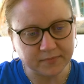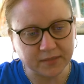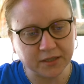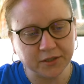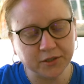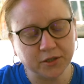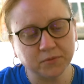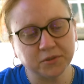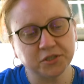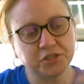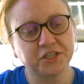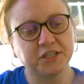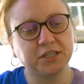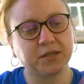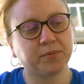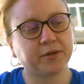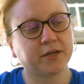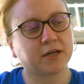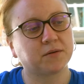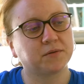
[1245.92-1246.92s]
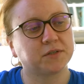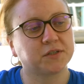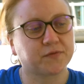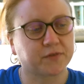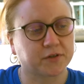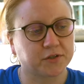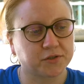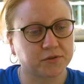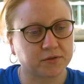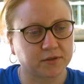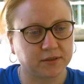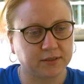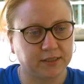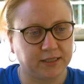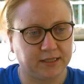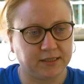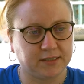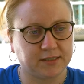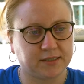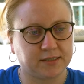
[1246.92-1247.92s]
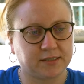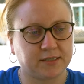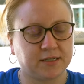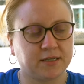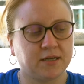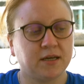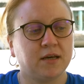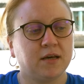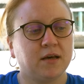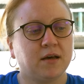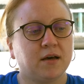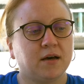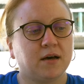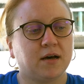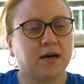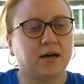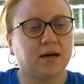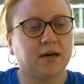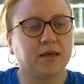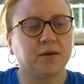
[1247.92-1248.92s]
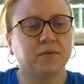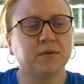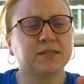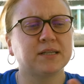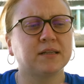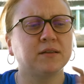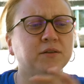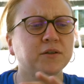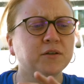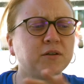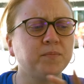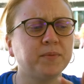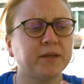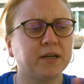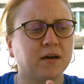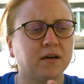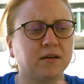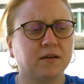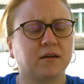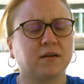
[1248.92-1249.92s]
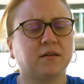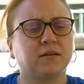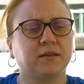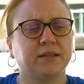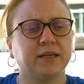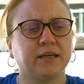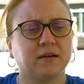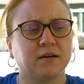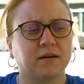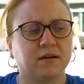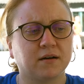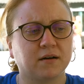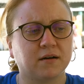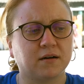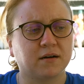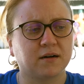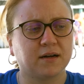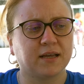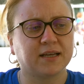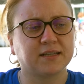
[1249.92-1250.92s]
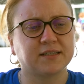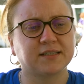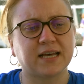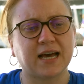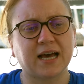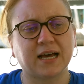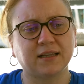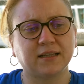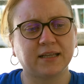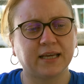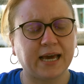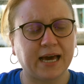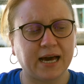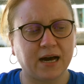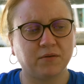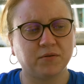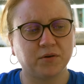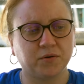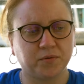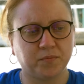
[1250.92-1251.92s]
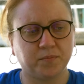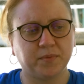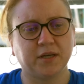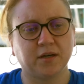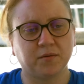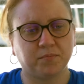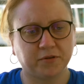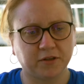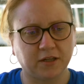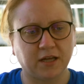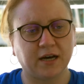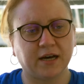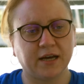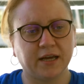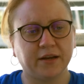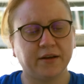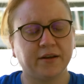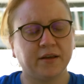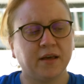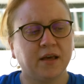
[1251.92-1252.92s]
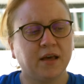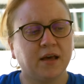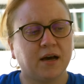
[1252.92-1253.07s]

when GDPR was first released, it was a little bit unclear exactly how it would be applied.